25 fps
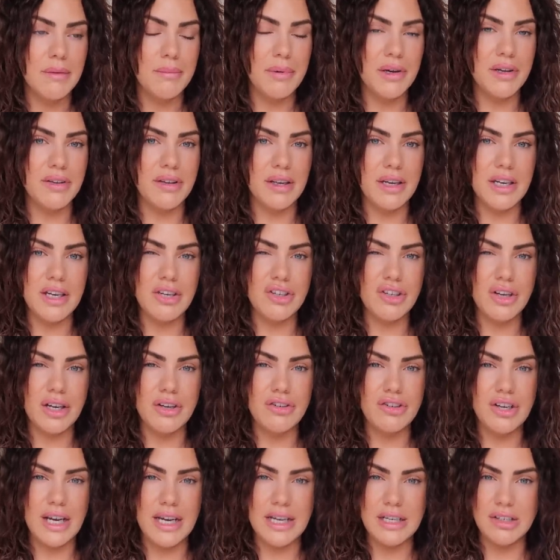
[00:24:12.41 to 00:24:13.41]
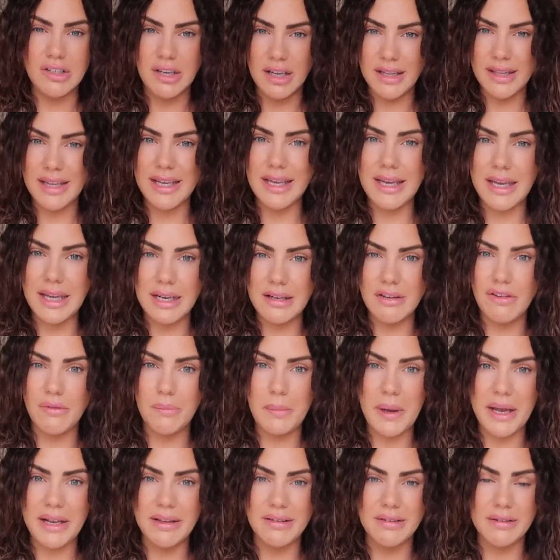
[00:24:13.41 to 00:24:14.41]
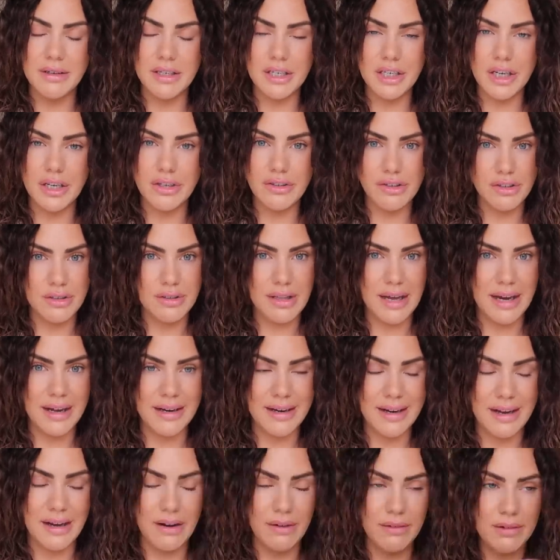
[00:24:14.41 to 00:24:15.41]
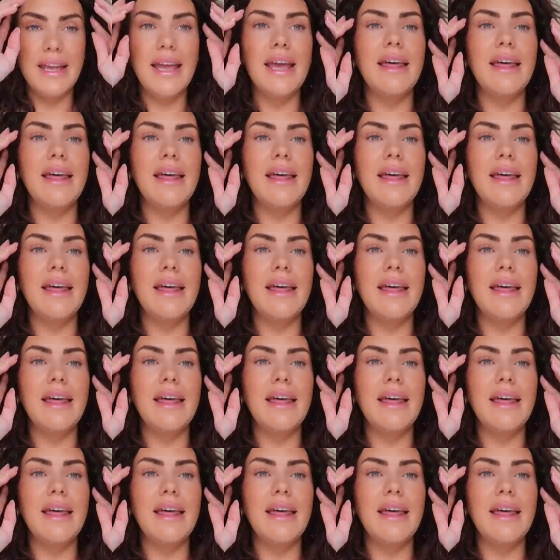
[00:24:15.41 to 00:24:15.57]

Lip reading: because I need to go change like the kids' beds. I'm gonna go do that now.